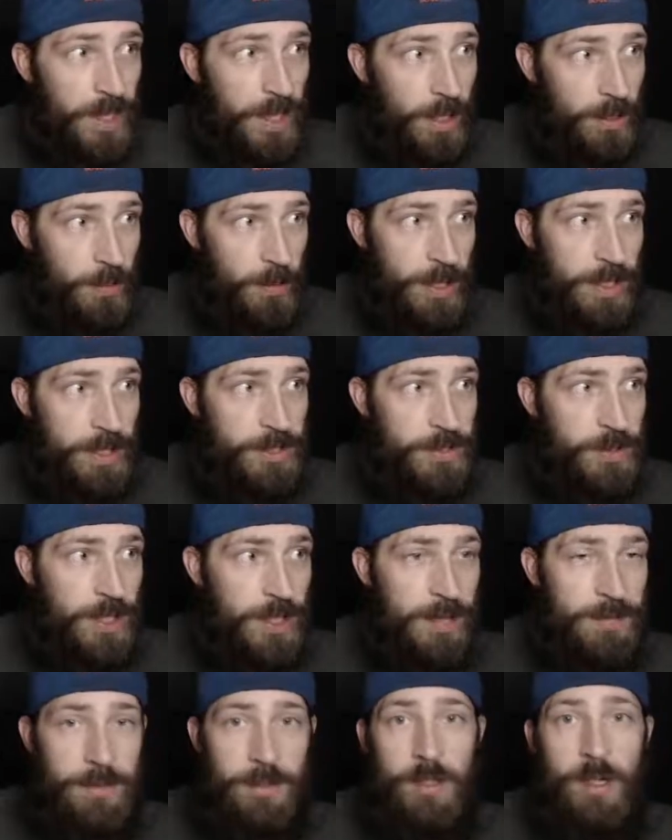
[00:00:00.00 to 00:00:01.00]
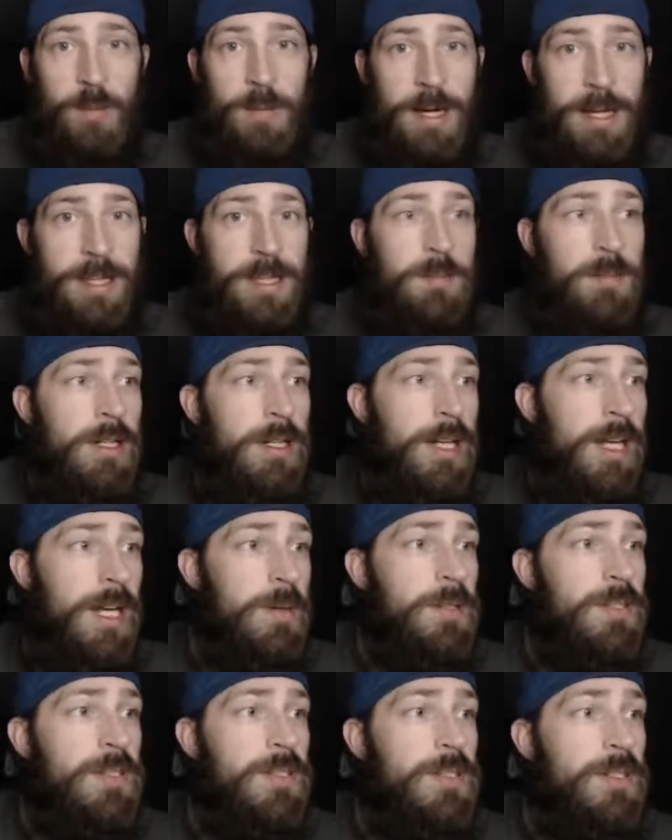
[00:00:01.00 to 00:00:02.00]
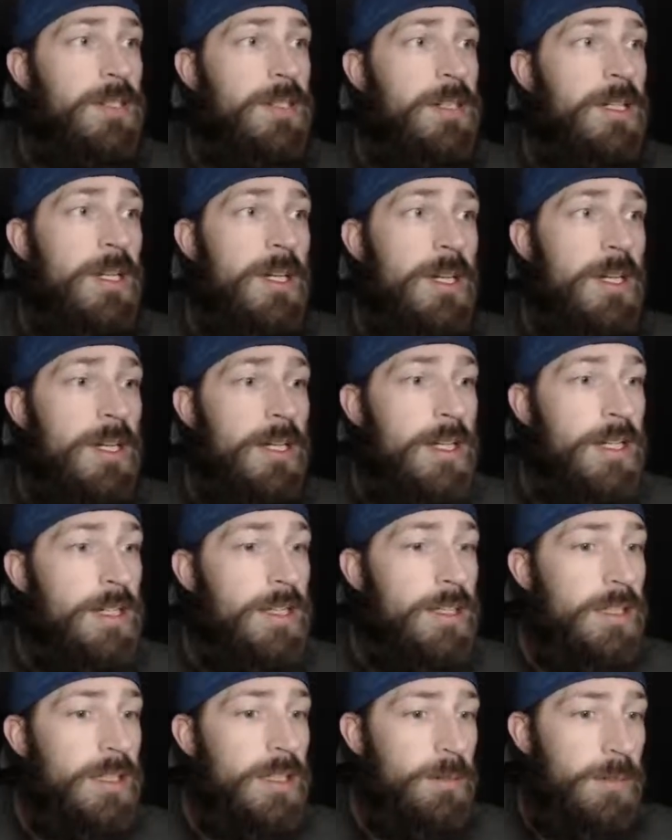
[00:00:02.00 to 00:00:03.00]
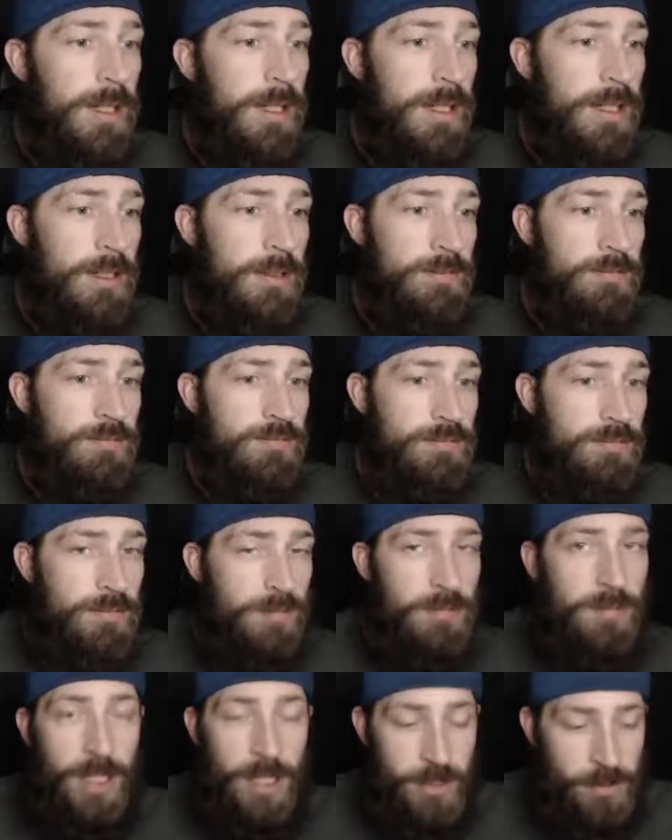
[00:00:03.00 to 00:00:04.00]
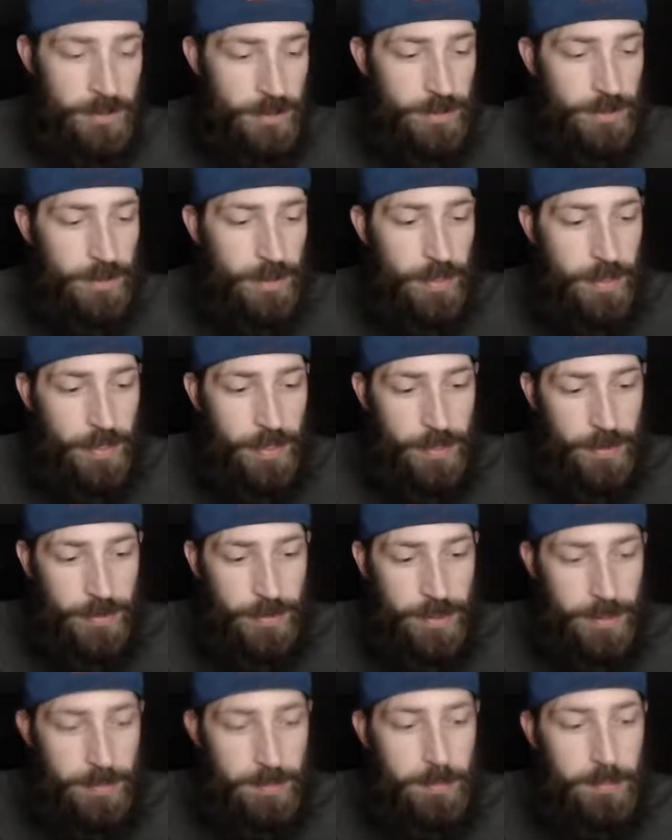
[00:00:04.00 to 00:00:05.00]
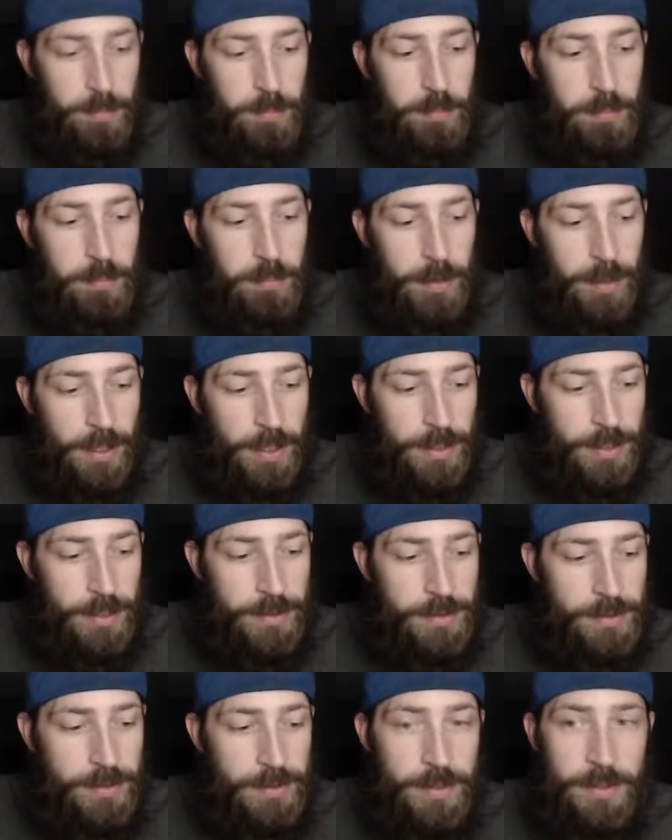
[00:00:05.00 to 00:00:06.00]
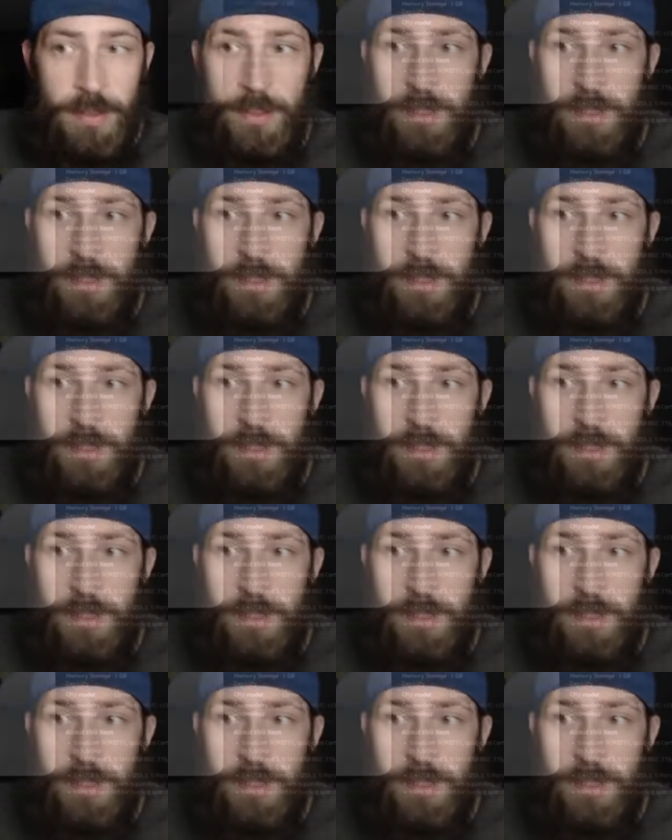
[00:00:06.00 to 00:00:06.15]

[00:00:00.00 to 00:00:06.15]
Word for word: Otherwise, you have to go buy them on Amazon and they're about 130 blocks,